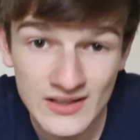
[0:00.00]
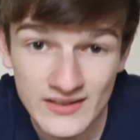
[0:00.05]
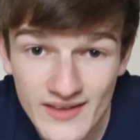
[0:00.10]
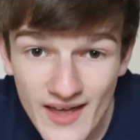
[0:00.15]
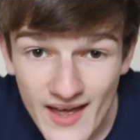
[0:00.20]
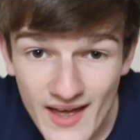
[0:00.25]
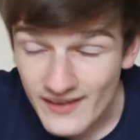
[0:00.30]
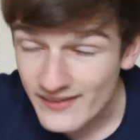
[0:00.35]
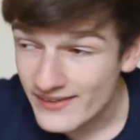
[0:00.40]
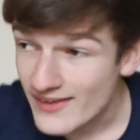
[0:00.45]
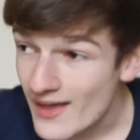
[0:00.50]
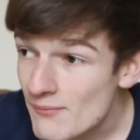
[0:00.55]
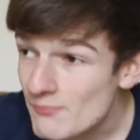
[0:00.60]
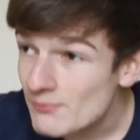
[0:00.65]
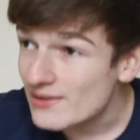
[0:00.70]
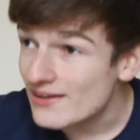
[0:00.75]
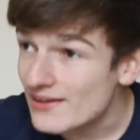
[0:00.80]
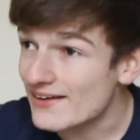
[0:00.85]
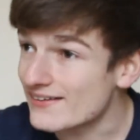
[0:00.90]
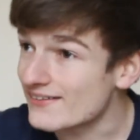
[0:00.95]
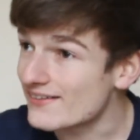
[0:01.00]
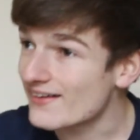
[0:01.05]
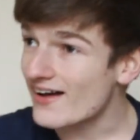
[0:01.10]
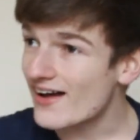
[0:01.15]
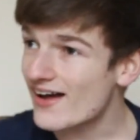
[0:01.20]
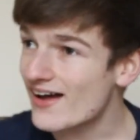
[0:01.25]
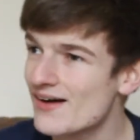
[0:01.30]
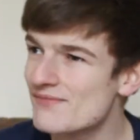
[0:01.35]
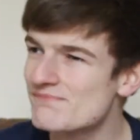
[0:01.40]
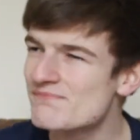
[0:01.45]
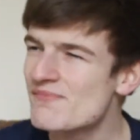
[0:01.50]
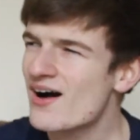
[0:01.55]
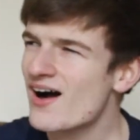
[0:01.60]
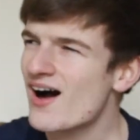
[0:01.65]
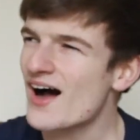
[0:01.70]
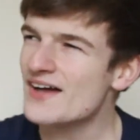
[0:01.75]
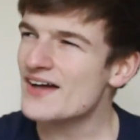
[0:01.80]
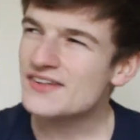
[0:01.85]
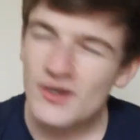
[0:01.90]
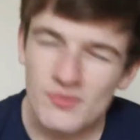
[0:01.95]
Yeah, gambling.
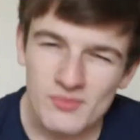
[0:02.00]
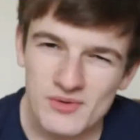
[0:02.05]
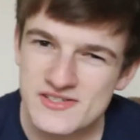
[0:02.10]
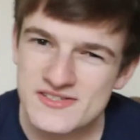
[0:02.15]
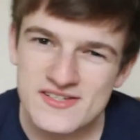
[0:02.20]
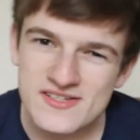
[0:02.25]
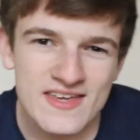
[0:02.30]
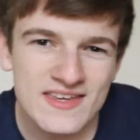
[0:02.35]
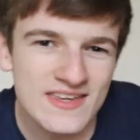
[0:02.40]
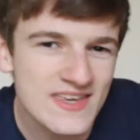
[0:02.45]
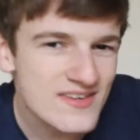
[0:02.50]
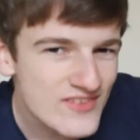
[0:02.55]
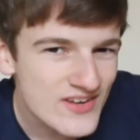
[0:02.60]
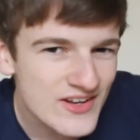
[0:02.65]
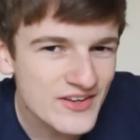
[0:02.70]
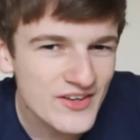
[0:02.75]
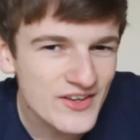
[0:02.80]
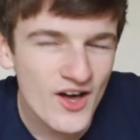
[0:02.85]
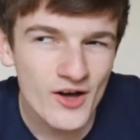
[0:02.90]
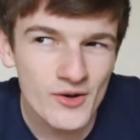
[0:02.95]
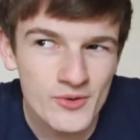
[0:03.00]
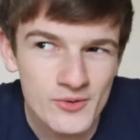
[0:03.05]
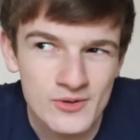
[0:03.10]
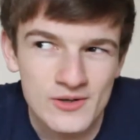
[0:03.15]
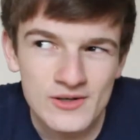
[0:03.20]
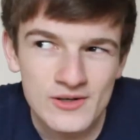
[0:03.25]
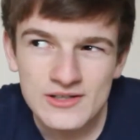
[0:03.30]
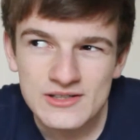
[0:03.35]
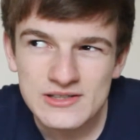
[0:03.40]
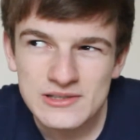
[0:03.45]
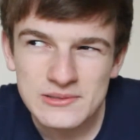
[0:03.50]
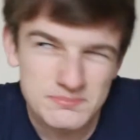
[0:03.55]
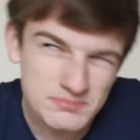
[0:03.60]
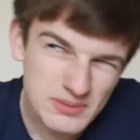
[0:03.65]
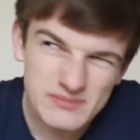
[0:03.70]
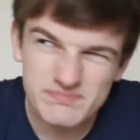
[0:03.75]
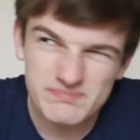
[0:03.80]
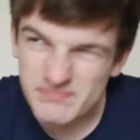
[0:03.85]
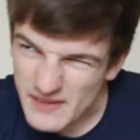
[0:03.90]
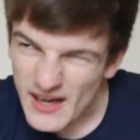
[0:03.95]
I don't want to say give it a go,
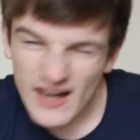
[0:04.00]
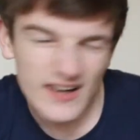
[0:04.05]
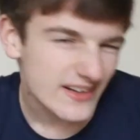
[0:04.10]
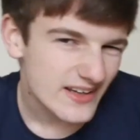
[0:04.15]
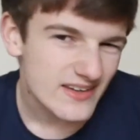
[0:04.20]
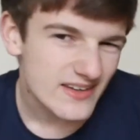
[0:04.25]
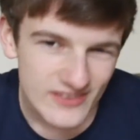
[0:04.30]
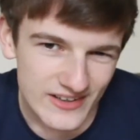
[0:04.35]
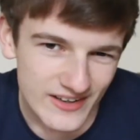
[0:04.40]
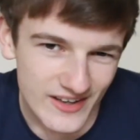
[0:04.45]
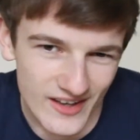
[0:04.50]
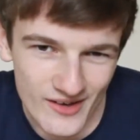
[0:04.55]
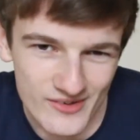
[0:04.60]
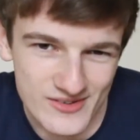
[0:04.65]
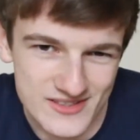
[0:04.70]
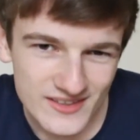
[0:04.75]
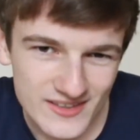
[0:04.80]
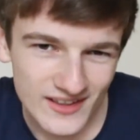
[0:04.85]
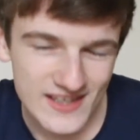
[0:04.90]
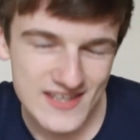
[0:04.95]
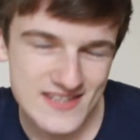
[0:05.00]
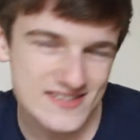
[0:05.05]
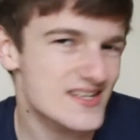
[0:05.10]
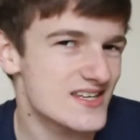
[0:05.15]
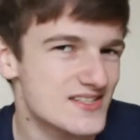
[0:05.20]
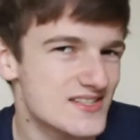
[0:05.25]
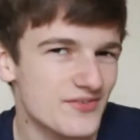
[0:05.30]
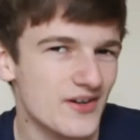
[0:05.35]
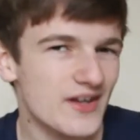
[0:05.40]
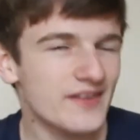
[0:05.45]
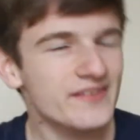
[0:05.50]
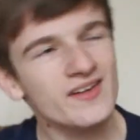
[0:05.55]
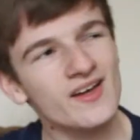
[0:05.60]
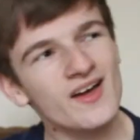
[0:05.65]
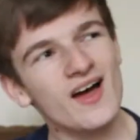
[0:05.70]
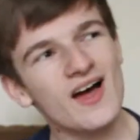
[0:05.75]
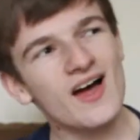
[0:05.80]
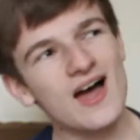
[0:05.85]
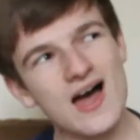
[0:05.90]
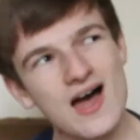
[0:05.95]
but kind of give it a go. It's
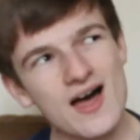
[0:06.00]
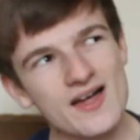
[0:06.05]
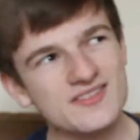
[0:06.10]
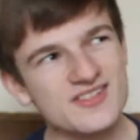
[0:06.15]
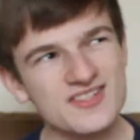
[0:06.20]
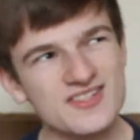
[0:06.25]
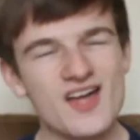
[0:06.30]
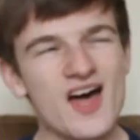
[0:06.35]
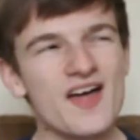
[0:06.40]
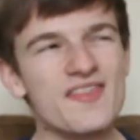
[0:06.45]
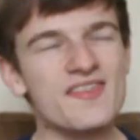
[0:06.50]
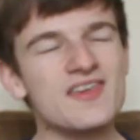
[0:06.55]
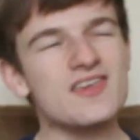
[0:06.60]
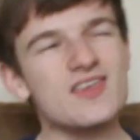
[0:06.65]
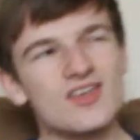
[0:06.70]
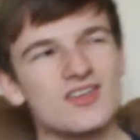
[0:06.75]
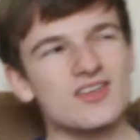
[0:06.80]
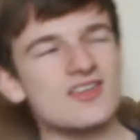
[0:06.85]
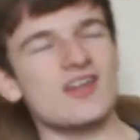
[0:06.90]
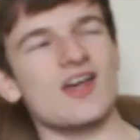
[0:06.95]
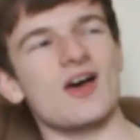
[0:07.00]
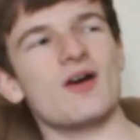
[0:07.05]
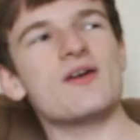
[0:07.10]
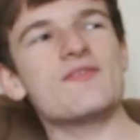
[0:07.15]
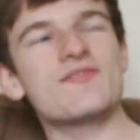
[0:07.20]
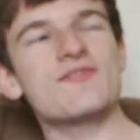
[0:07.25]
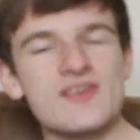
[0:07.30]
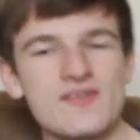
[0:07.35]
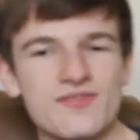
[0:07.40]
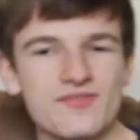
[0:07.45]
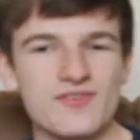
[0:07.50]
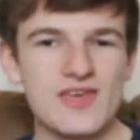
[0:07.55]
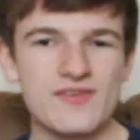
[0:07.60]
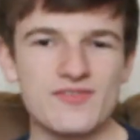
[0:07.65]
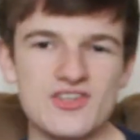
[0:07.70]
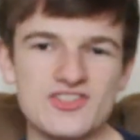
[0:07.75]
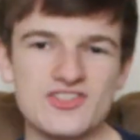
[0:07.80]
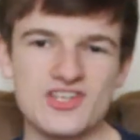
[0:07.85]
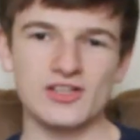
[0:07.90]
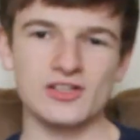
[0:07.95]
fun. I think you know, if
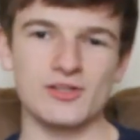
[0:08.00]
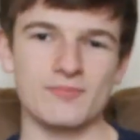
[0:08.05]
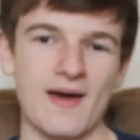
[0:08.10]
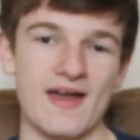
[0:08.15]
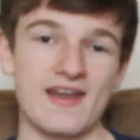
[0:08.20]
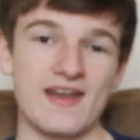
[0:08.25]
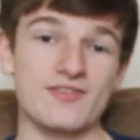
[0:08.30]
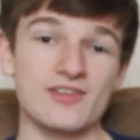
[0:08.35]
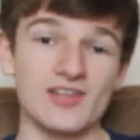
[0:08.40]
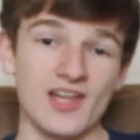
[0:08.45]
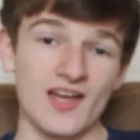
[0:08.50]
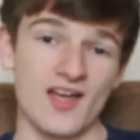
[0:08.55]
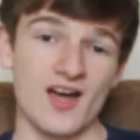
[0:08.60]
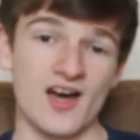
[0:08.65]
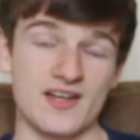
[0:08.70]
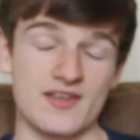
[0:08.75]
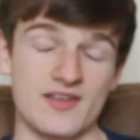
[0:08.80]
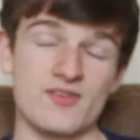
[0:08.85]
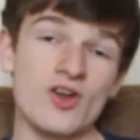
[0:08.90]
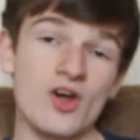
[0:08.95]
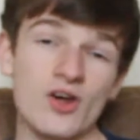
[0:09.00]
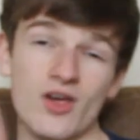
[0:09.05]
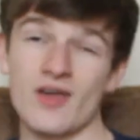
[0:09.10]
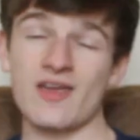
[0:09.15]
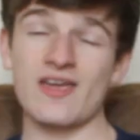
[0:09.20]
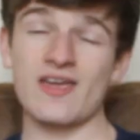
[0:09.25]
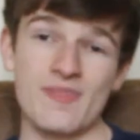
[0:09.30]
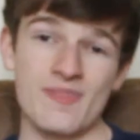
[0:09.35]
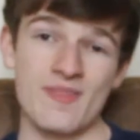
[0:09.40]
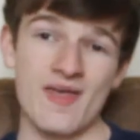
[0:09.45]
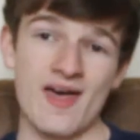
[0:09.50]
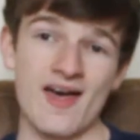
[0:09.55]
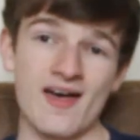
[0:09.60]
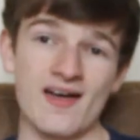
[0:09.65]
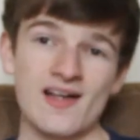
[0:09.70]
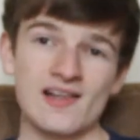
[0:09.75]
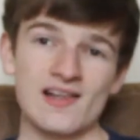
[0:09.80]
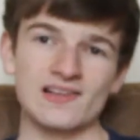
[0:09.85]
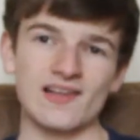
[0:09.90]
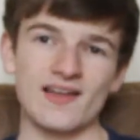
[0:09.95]
you're chilled about it, if you're lighthearted, if you're not going in
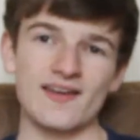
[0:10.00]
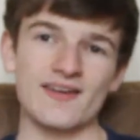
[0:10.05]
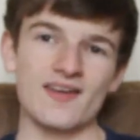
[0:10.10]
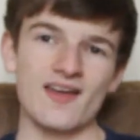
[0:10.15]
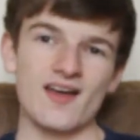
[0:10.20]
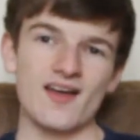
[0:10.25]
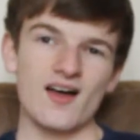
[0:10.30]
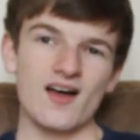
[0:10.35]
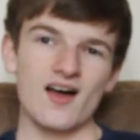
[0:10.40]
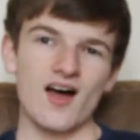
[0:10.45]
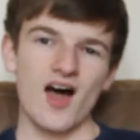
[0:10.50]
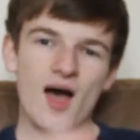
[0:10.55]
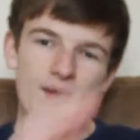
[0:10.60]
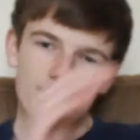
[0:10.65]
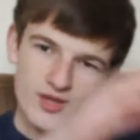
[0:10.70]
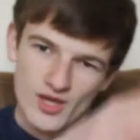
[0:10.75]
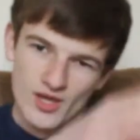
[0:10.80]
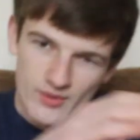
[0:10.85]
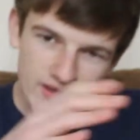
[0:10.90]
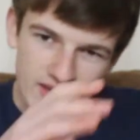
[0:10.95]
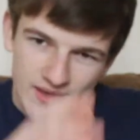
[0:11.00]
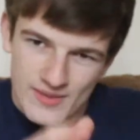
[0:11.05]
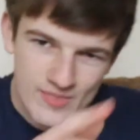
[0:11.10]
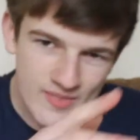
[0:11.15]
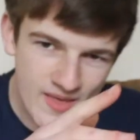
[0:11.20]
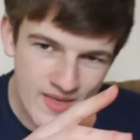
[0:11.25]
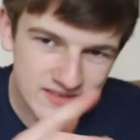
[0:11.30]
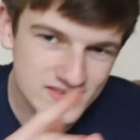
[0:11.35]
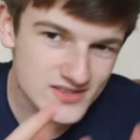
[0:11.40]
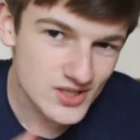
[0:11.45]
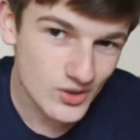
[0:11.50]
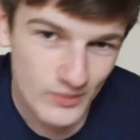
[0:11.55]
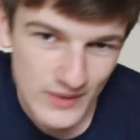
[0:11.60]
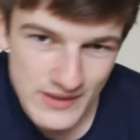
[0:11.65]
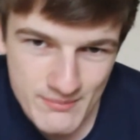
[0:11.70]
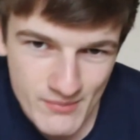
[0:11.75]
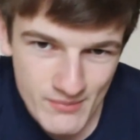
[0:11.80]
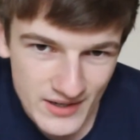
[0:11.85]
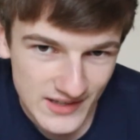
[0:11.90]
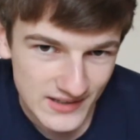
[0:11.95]
there like, I'm going in there to
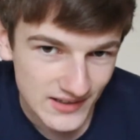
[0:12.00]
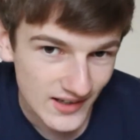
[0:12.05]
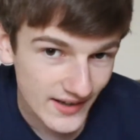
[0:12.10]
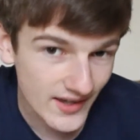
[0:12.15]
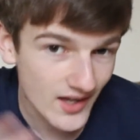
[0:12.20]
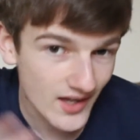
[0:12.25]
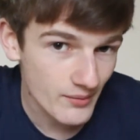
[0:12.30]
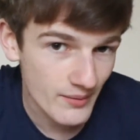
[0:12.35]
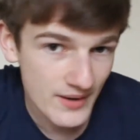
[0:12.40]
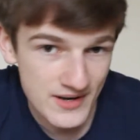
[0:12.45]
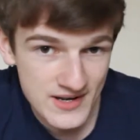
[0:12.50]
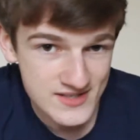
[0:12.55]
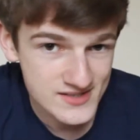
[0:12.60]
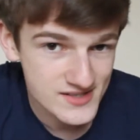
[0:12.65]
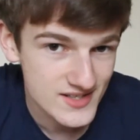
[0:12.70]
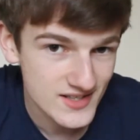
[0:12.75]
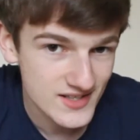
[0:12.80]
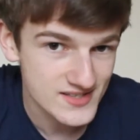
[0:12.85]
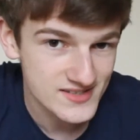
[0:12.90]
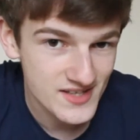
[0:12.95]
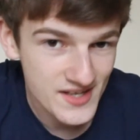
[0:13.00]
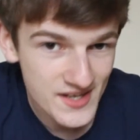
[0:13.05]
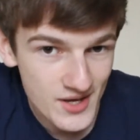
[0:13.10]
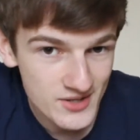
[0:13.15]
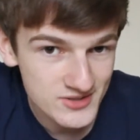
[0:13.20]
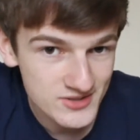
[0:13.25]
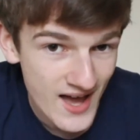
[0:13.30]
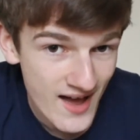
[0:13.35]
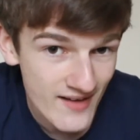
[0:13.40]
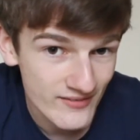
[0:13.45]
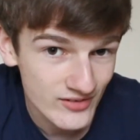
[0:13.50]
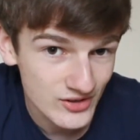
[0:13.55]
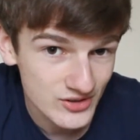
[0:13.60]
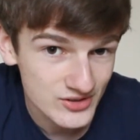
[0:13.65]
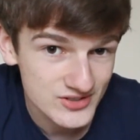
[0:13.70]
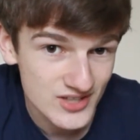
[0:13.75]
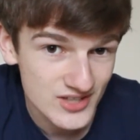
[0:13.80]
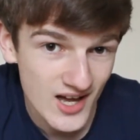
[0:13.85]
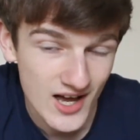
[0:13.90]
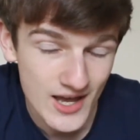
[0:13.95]
win money. Like, I went into the casino to have a
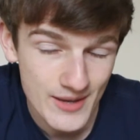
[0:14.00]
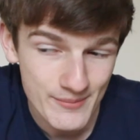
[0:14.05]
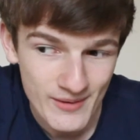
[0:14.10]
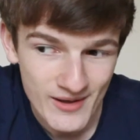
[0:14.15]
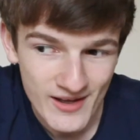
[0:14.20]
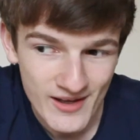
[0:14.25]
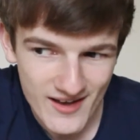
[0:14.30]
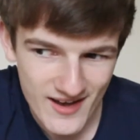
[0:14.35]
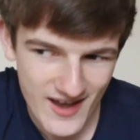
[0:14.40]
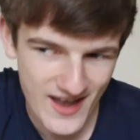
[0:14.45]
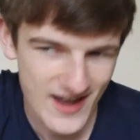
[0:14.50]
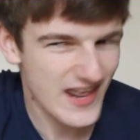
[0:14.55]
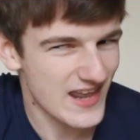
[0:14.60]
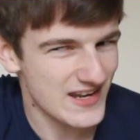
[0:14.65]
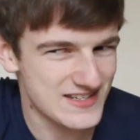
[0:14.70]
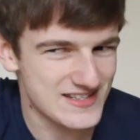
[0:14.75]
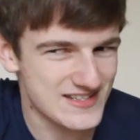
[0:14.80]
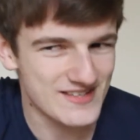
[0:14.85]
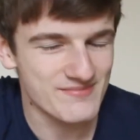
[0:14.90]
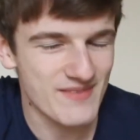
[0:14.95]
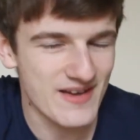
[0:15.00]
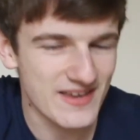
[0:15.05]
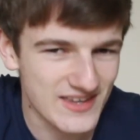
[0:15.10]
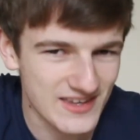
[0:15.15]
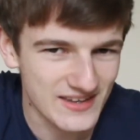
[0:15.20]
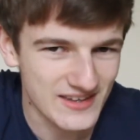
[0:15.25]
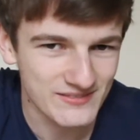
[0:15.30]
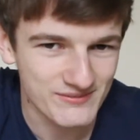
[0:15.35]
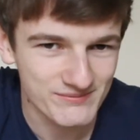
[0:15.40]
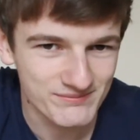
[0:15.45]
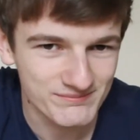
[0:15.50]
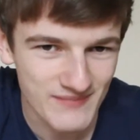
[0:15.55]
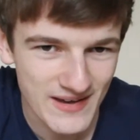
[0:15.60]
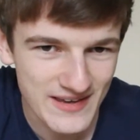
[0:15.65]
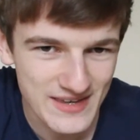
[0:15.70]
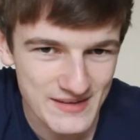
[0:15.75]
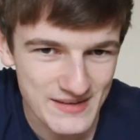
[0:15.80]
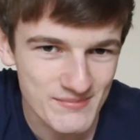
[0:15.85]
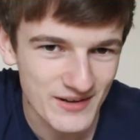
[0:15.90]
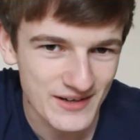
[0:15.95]
good time and ended up
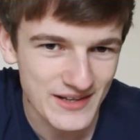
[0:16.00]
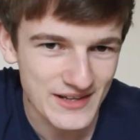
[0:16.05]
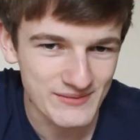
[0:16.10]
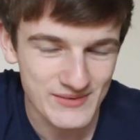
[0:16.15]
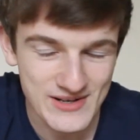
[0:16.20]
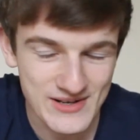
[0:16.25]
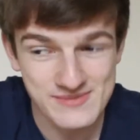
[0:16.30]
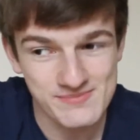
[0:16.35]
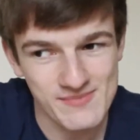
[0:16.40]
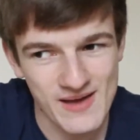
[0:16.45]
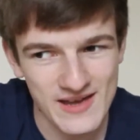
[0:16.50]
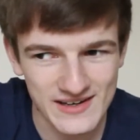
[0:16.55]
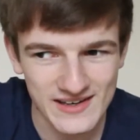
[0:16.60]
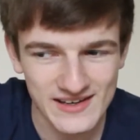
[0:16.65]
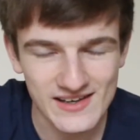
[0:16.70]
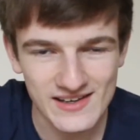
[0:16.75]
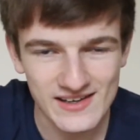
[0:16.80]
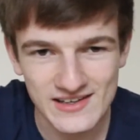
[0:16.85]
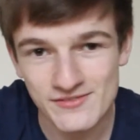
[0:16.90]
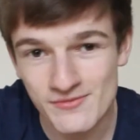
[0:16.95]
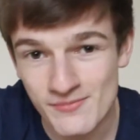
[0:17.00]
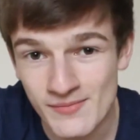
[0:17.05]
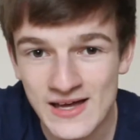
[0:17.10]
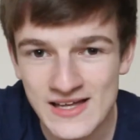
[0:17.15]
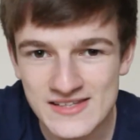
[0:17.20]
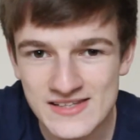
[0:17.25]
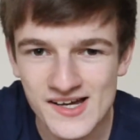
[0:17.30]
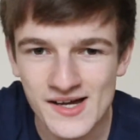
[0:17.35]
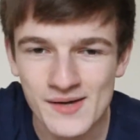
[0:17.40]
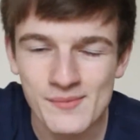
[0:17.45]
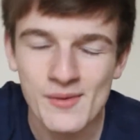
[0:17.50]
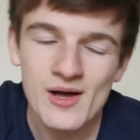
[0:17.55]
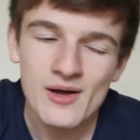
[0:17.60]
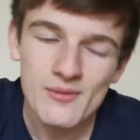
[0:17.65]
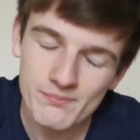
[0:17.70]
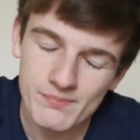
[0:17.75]
making money, which made it an even better time.